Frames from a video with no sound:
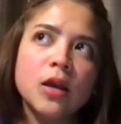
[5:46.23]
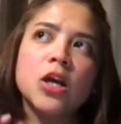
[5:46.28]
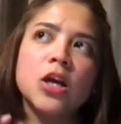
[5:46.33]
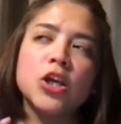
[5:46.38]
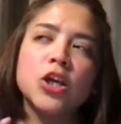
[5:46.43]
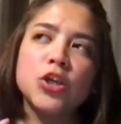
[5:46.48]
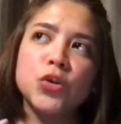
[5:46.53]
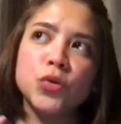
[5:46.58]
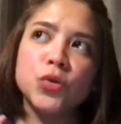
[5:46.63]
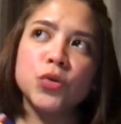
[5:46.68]

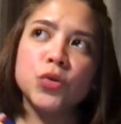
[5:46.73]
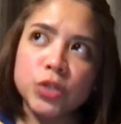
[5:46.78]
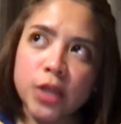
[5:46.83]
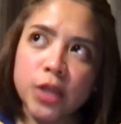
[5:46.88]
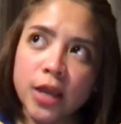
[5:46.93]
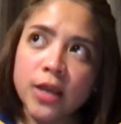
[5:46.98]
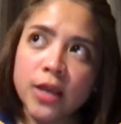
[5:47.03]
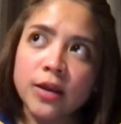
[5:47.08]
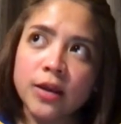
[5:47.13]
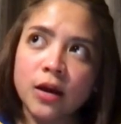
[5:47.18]
you
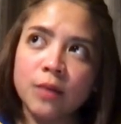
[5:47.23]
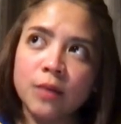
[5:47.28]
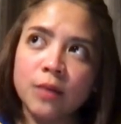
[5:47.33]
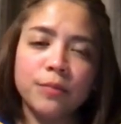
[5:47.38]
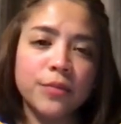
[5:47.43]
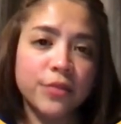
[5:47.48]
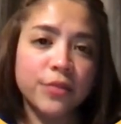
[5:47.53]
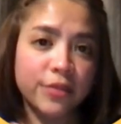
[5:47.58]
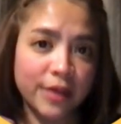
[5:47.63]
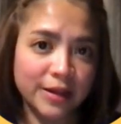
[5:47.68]
take up
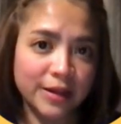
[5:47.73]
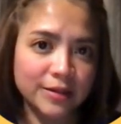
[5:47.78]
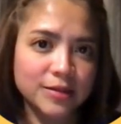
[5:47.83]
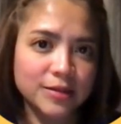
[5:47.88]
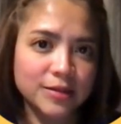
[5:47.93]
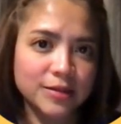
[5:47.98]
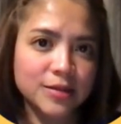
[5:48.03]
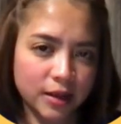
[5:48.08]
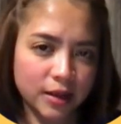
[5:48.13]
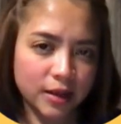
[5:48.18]
that
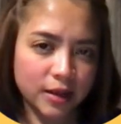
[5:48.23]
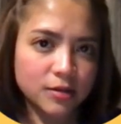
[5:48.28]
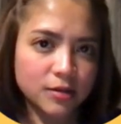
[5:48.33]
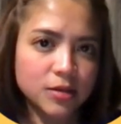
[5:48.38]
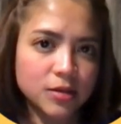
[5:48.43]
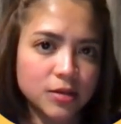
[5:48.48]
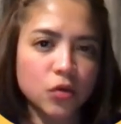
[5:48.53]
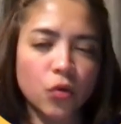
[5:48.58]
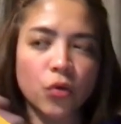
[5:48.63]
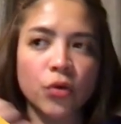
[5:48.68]

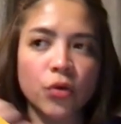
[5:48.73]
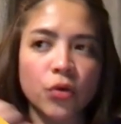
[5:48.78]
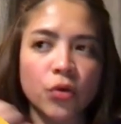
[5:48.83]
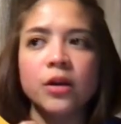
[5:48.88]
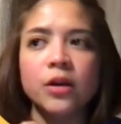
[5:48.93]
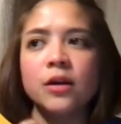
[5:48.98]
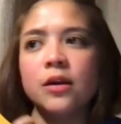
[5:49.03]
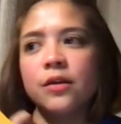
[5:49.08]
stance or